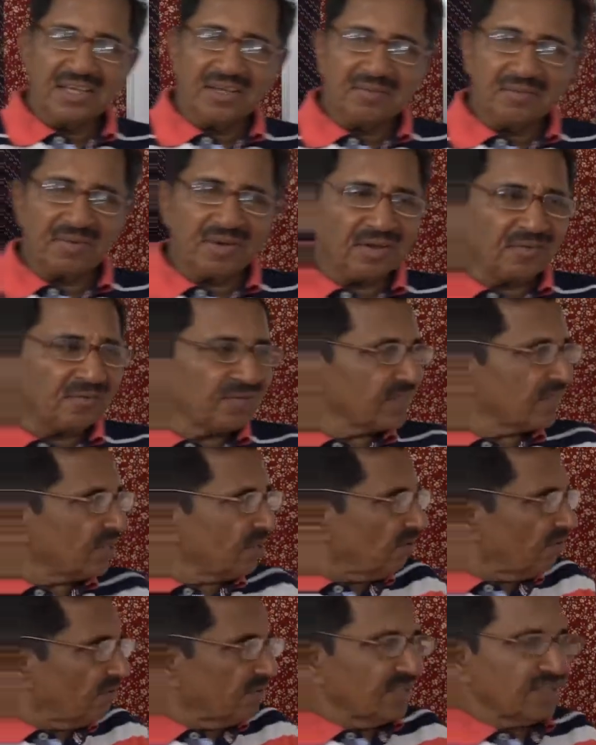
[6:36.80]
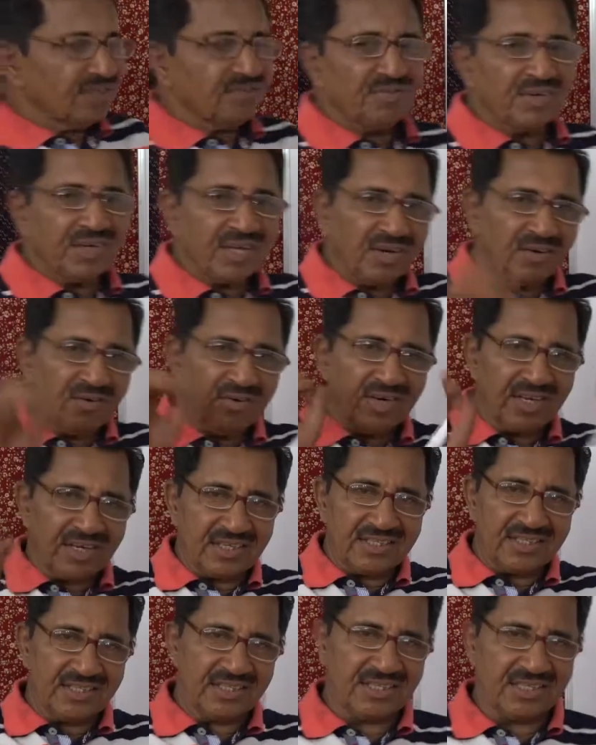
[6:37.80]
without this we cannot
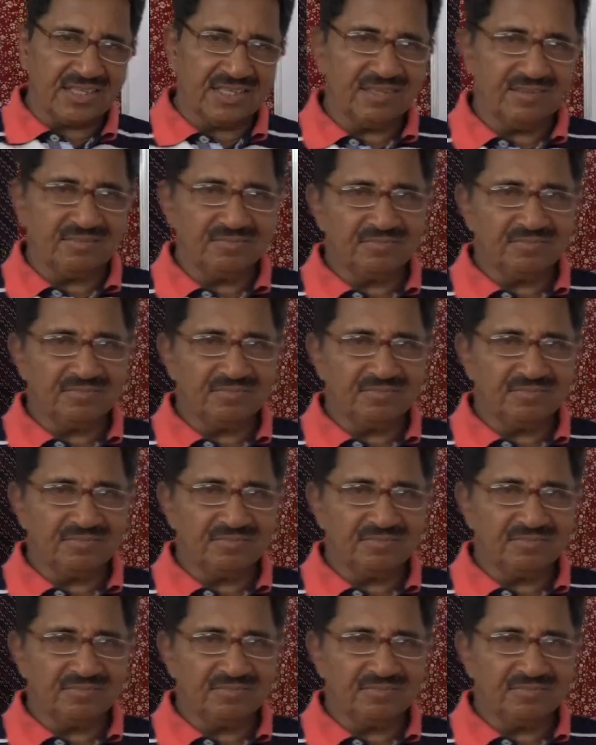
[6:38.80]
exist.